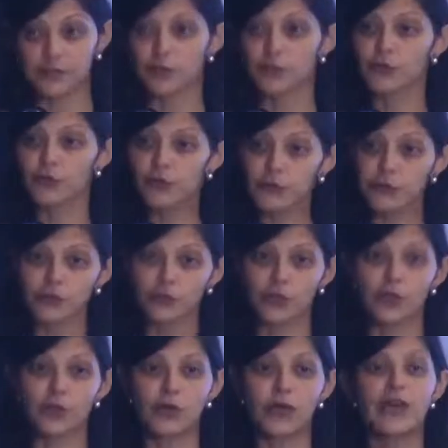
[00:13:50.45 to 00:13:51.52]
So it was good to
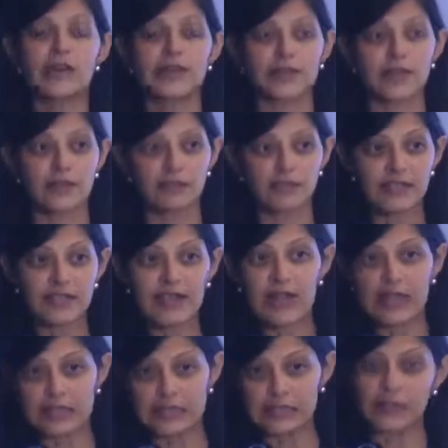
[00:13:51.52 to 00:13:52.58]
know that
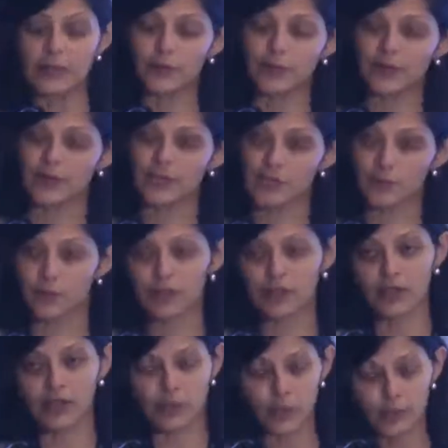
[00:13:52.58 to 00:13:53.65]
recasting, whether it's
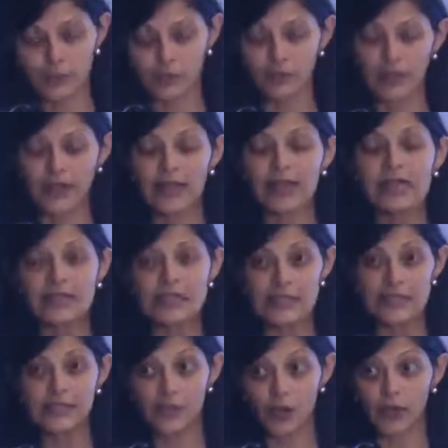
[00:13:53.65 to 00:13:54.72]
pre-grant or post-grant,
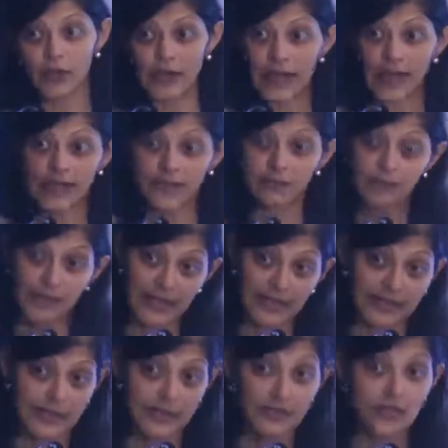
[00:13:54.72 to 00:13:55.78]
did not add
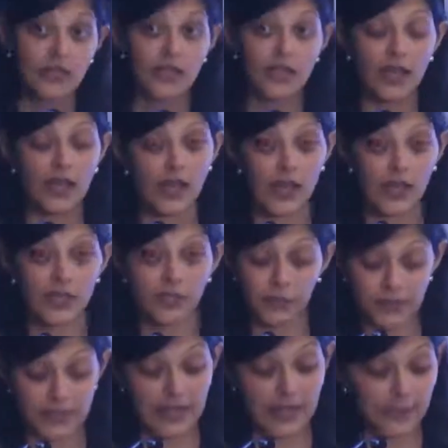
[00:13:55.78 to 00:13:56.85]
matter to
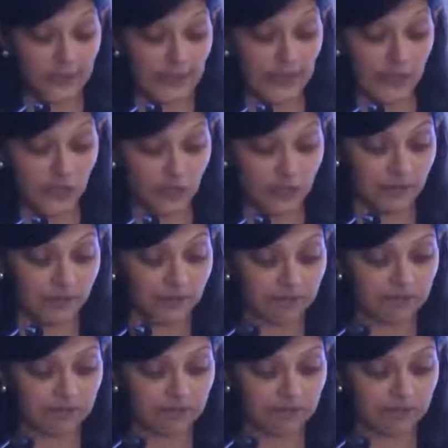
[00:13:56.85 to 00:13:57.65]
the application.